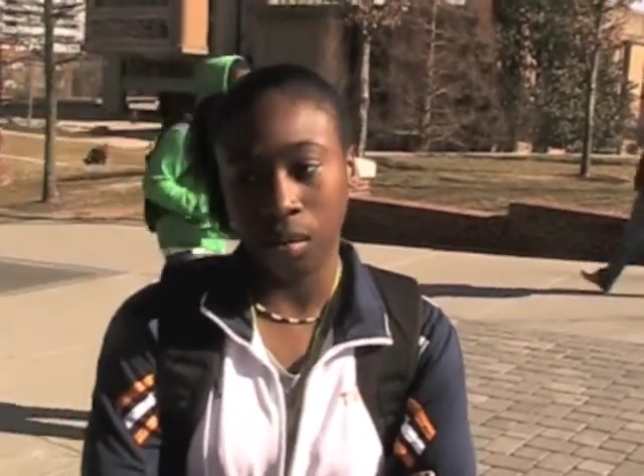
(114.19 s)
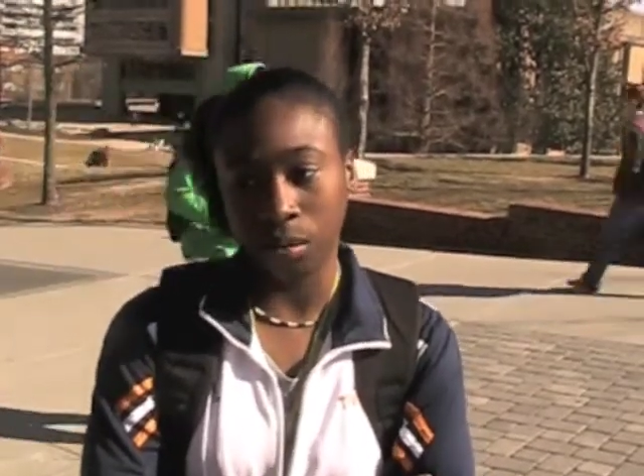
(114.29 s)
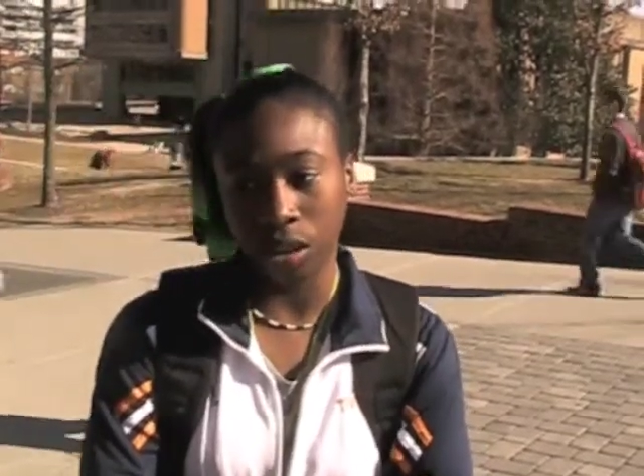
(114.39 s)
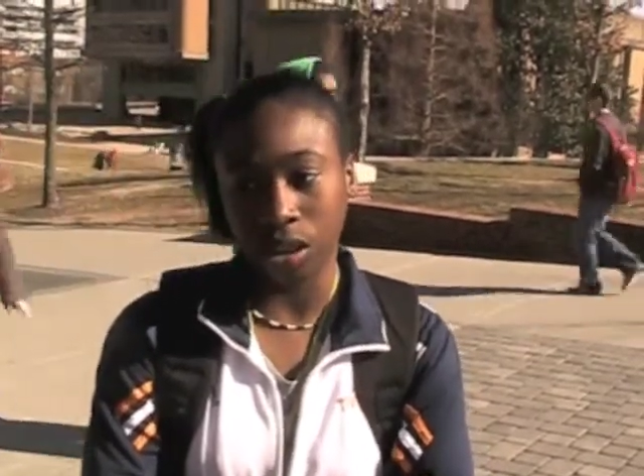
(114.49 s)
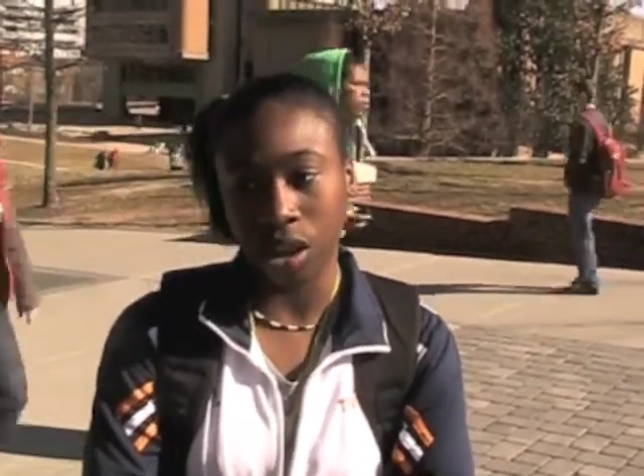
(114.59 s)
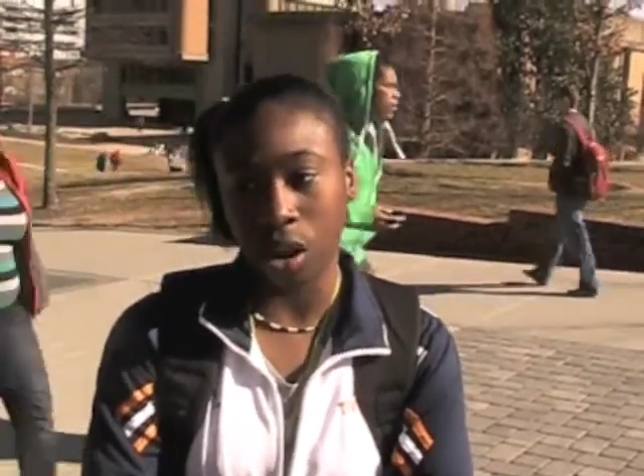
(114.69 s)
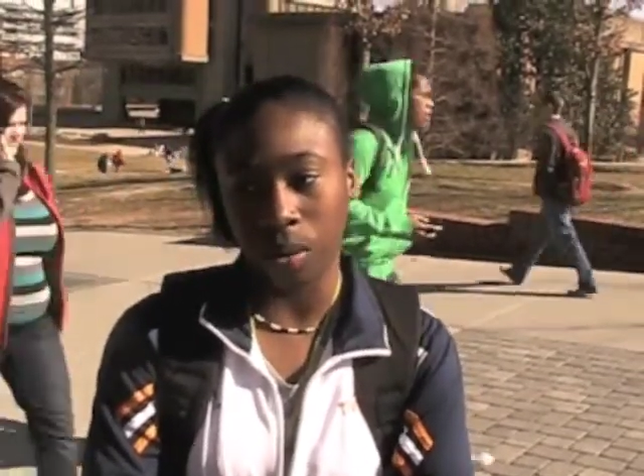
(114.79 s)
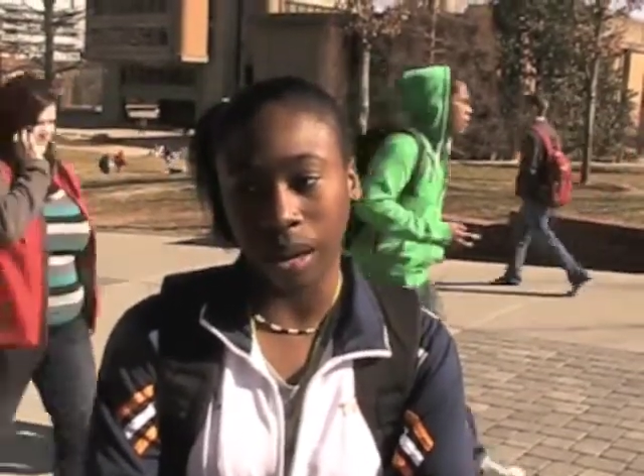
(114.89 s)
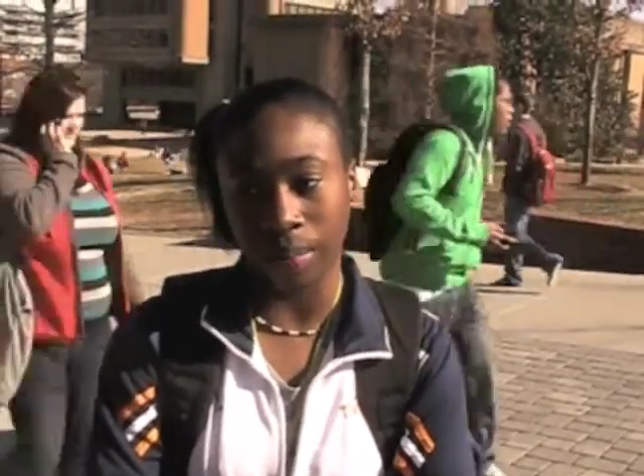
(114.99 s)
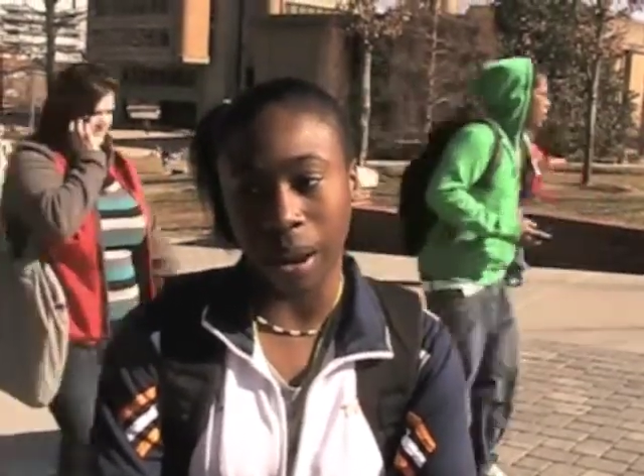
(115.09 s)
Just show,
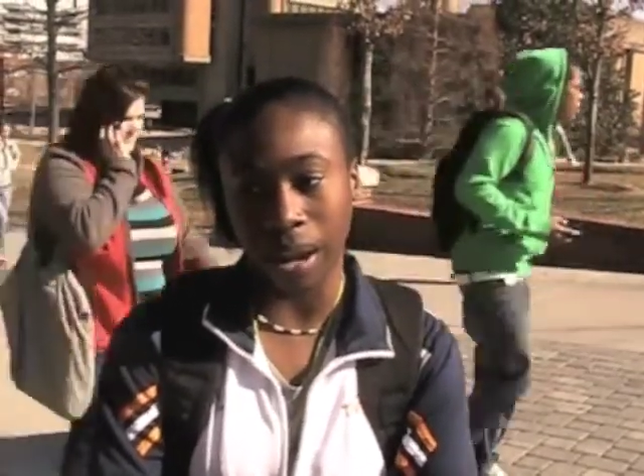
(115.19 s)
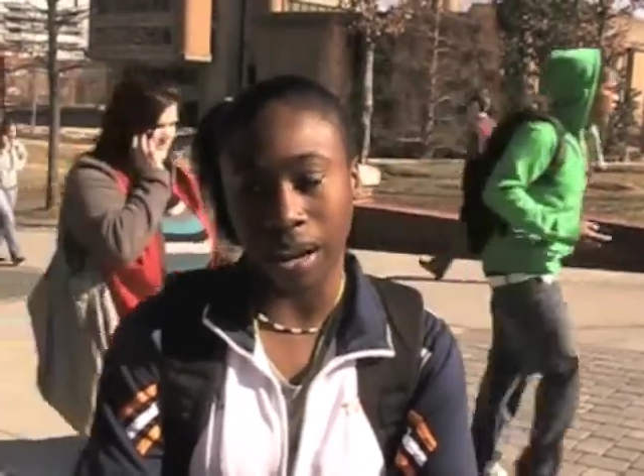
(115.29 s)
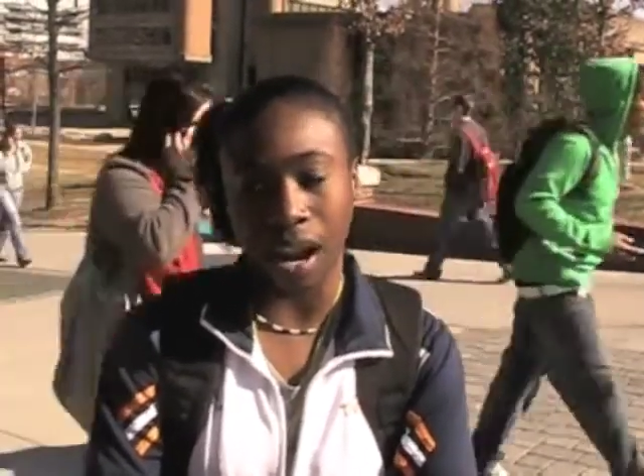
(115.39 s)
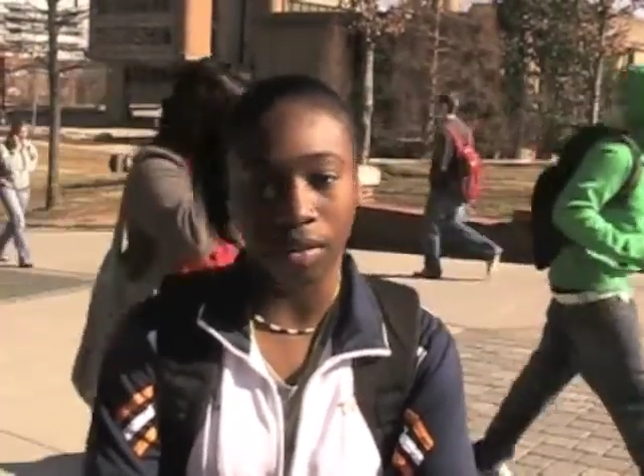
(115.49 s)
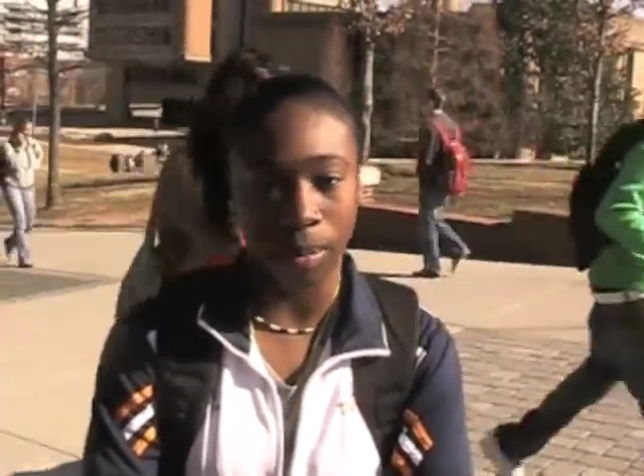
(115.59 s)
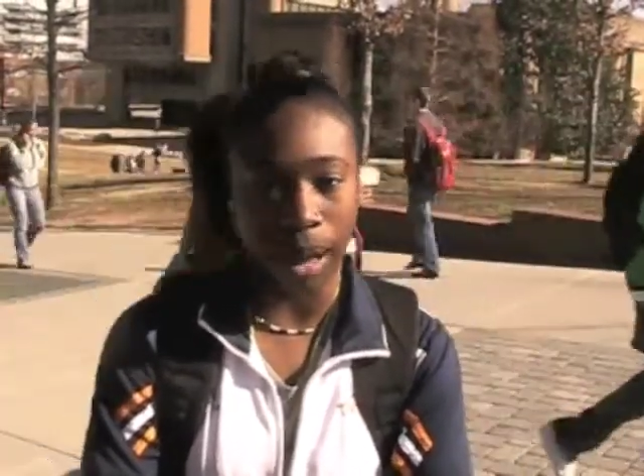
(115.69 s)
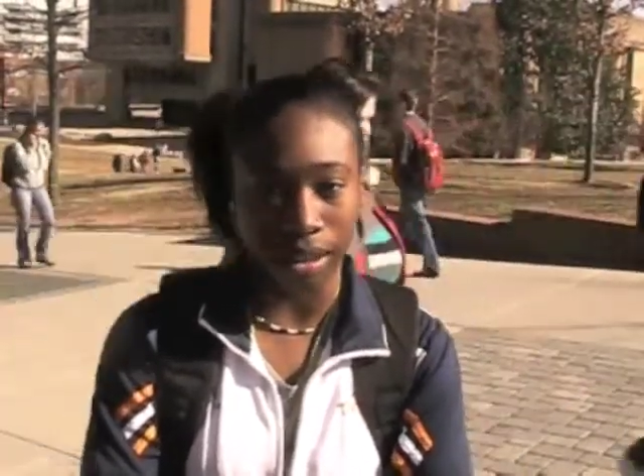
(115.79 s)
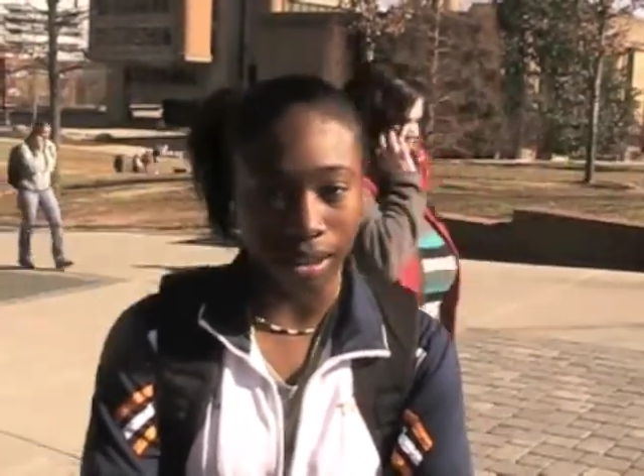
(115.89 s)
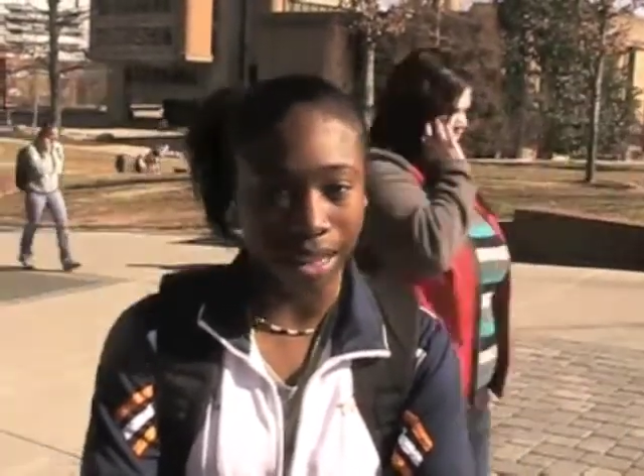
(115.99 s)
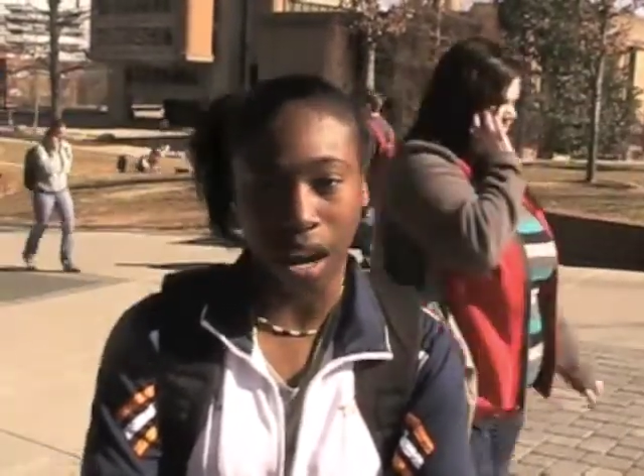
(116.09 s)
like, by nonverbal
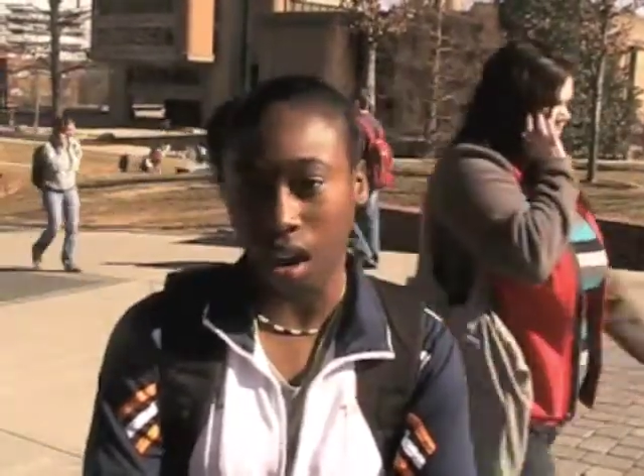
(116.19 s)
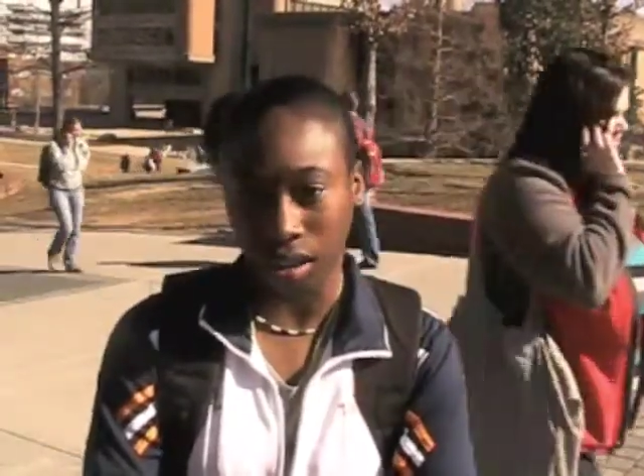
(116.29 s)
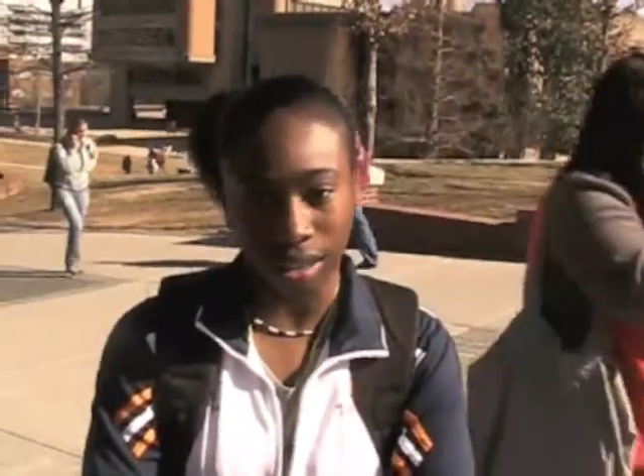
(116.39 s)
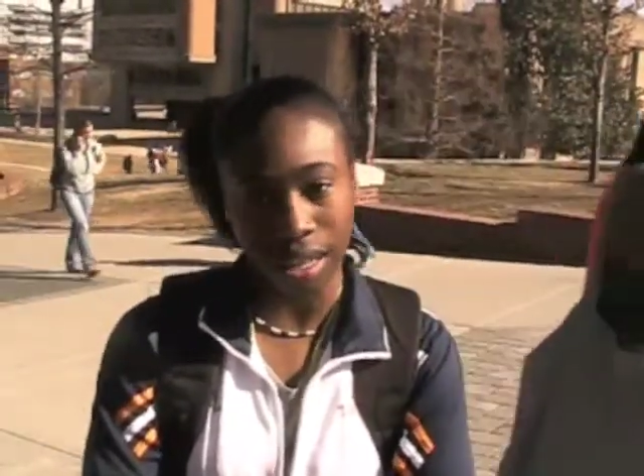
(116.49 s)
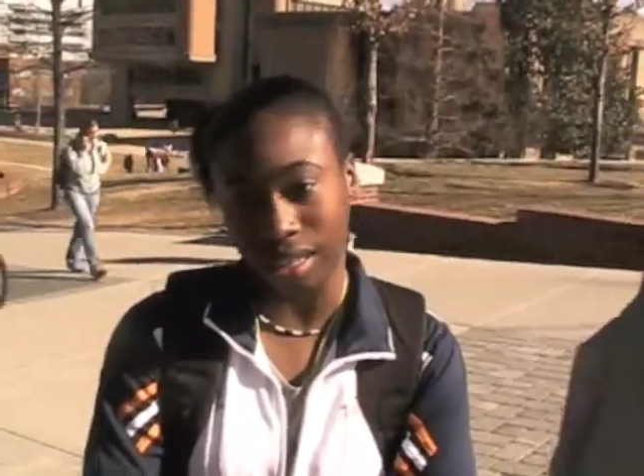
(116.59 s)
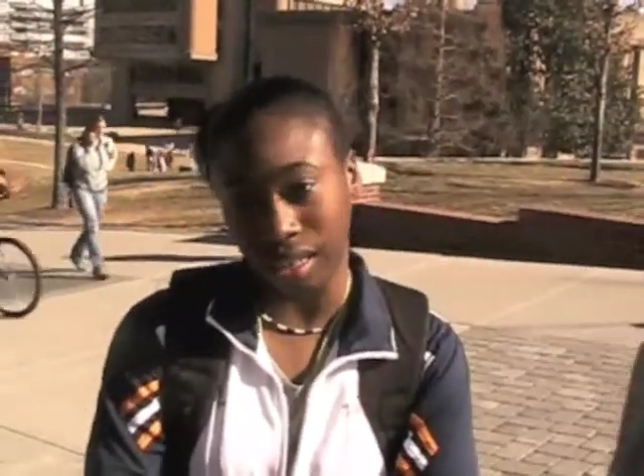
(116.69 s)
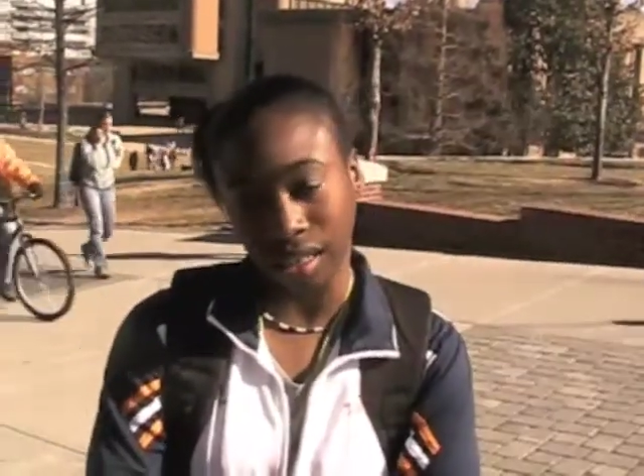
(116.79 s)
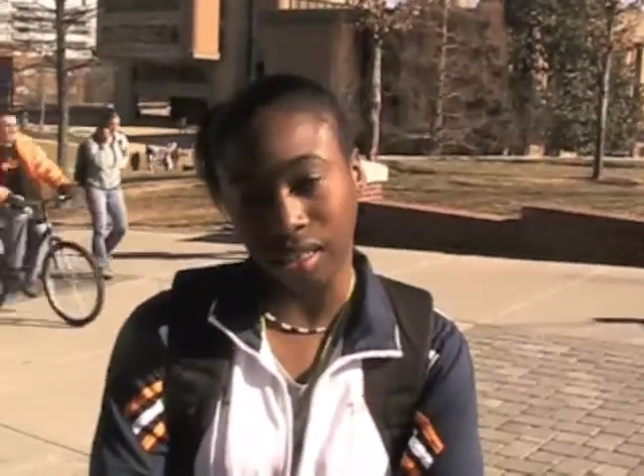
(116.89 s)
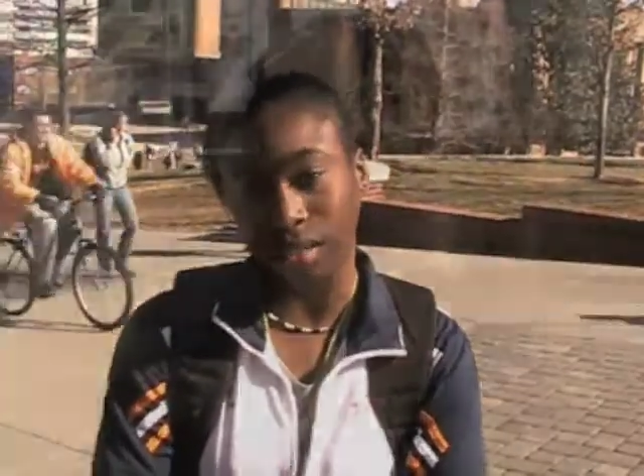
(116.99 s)
actions, like hugs, kisses.